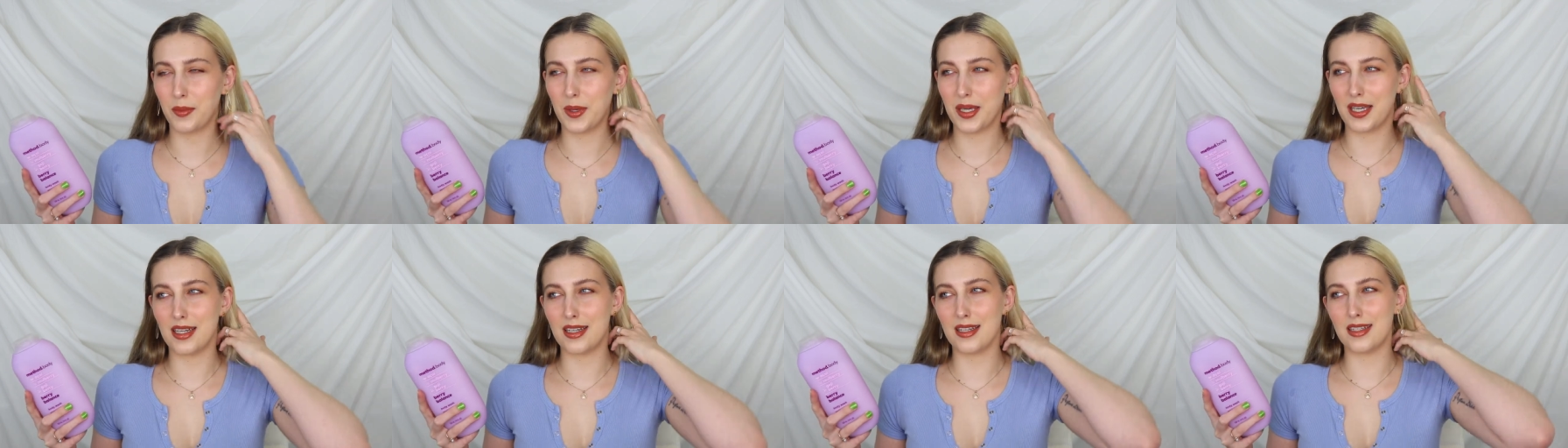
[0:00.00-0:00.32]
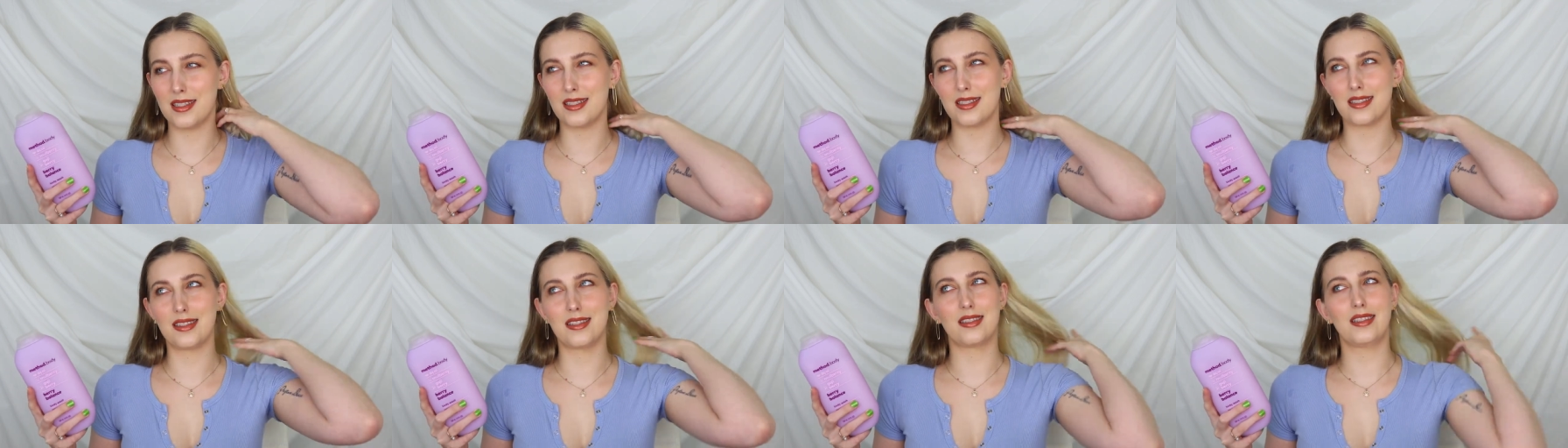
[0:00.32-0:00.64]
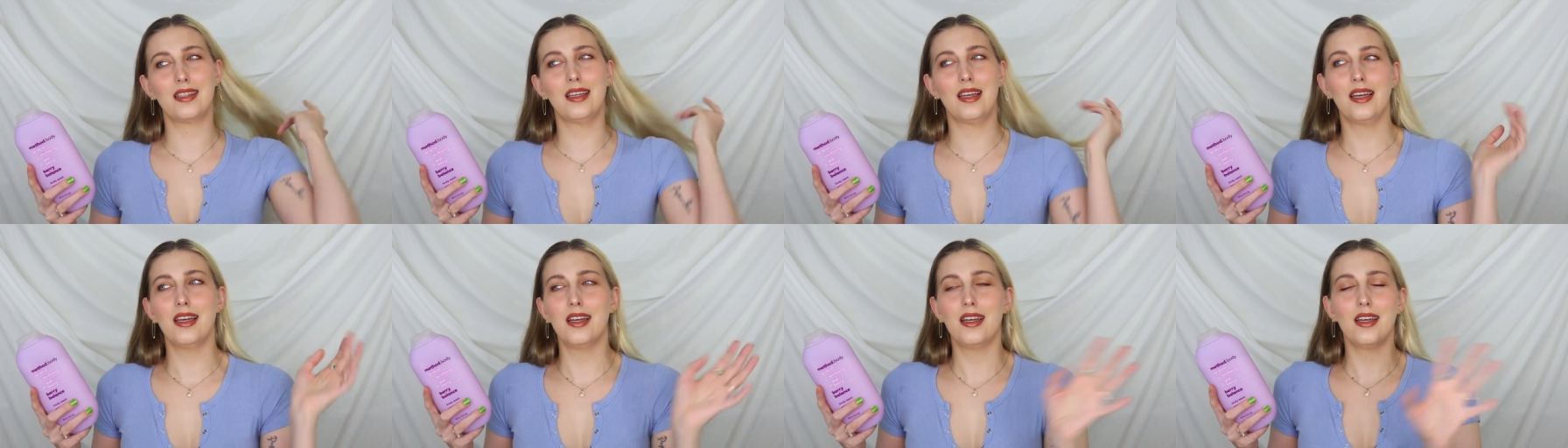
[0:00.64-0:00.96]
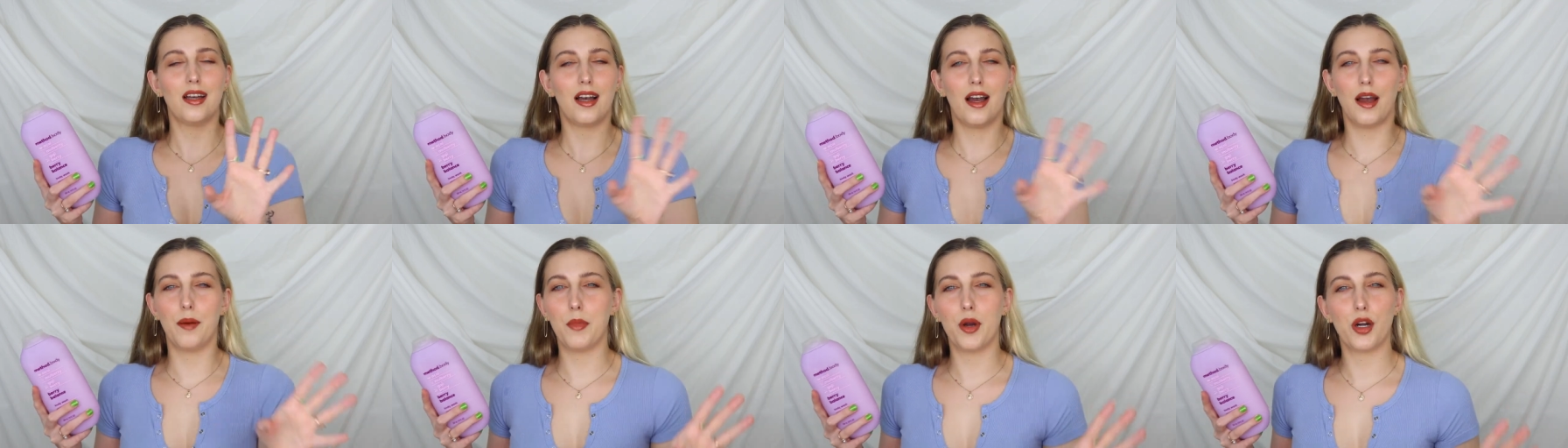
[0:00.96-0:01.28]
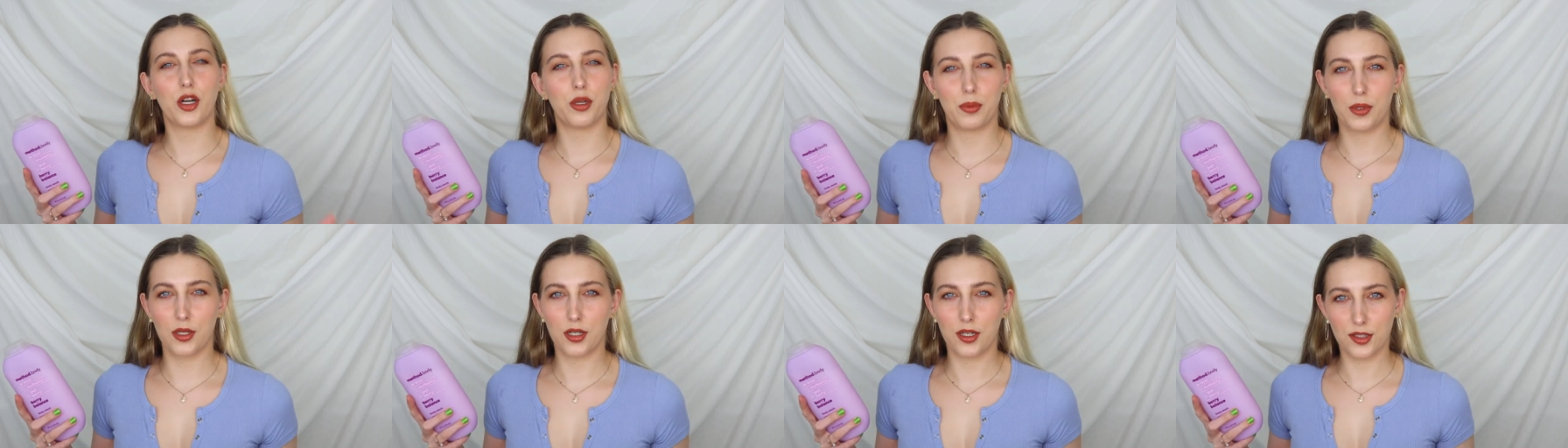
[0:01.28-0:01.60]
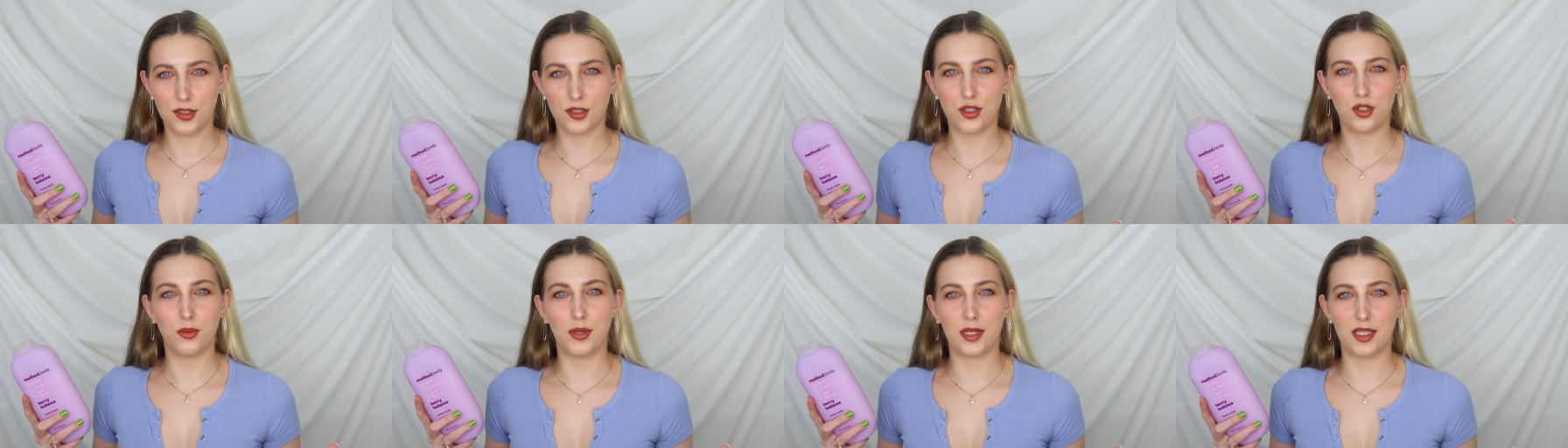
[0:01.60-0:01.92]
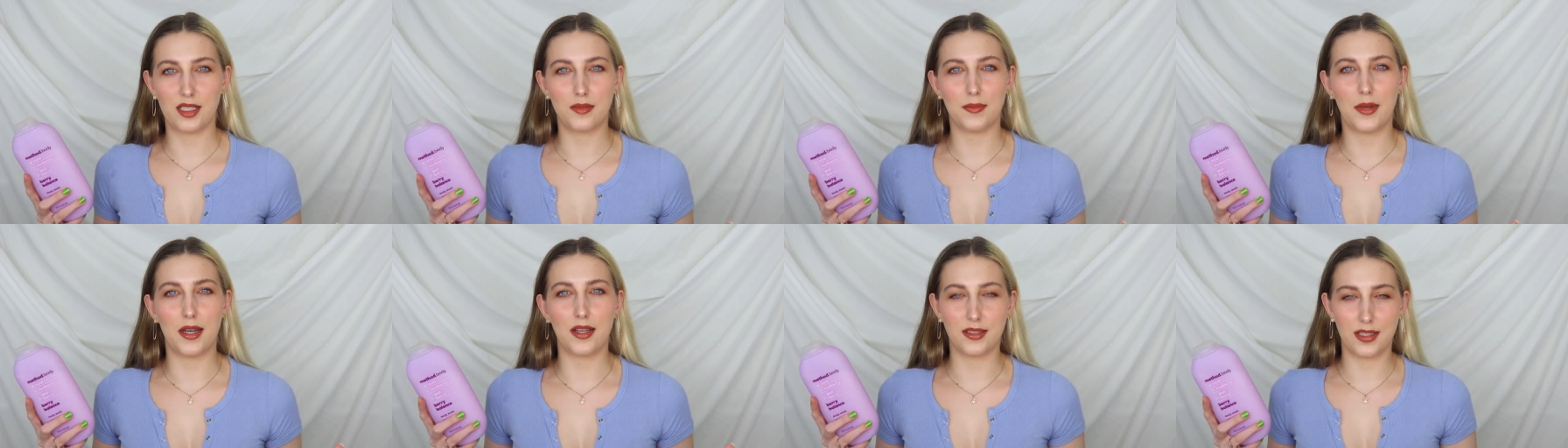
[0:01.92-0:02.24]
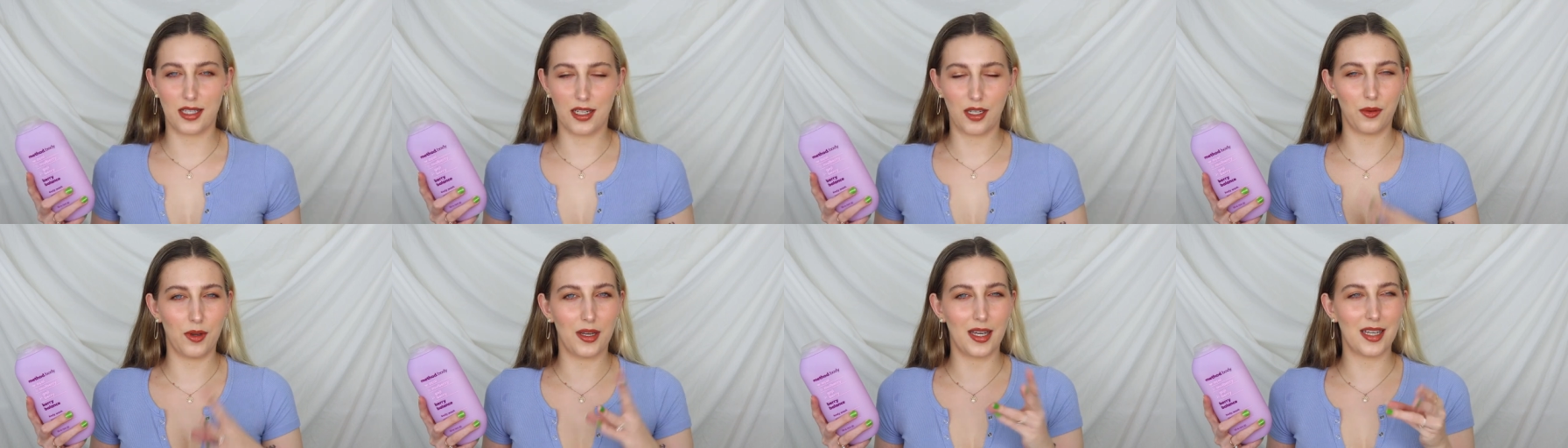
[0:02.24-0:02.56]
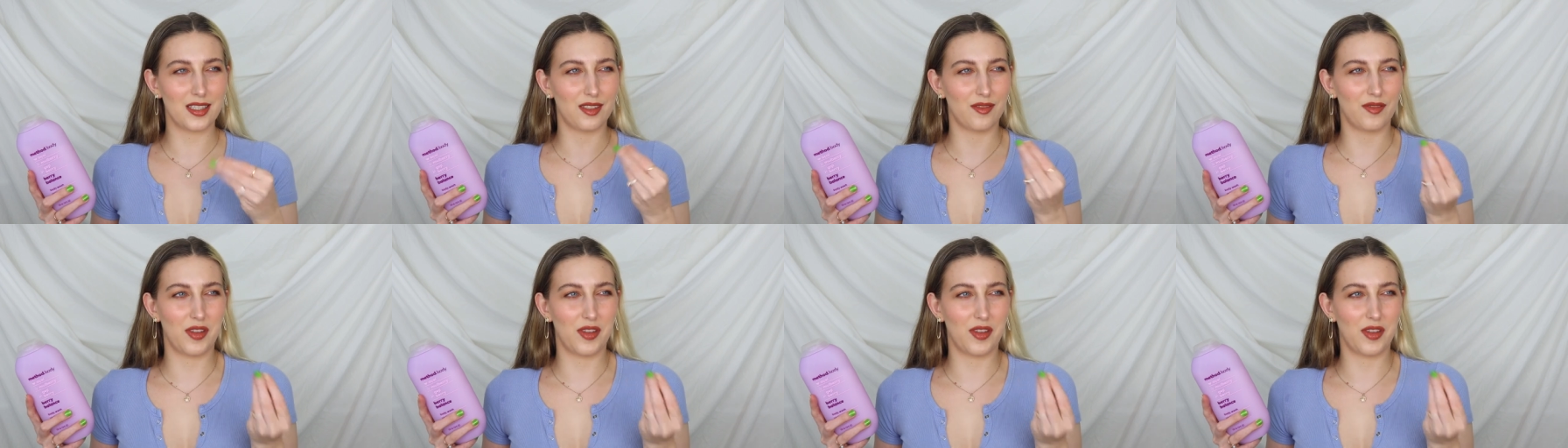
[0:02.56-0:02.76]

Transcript: because I'm already putting on too many smells anyways.